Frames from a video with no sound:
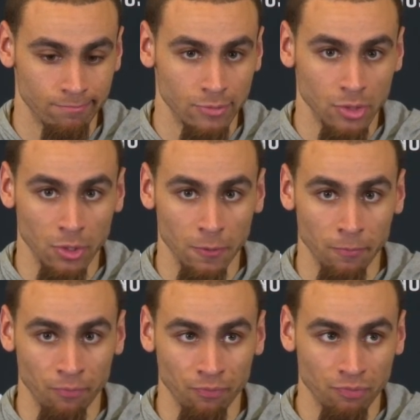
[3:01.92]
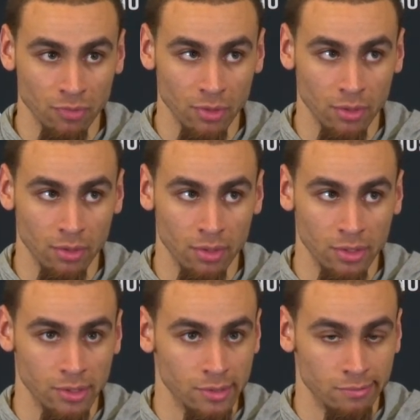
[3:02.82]
you know,
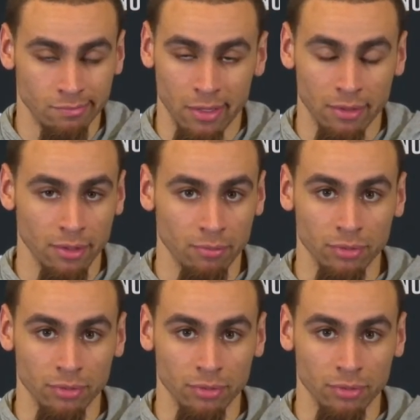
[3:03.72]
I think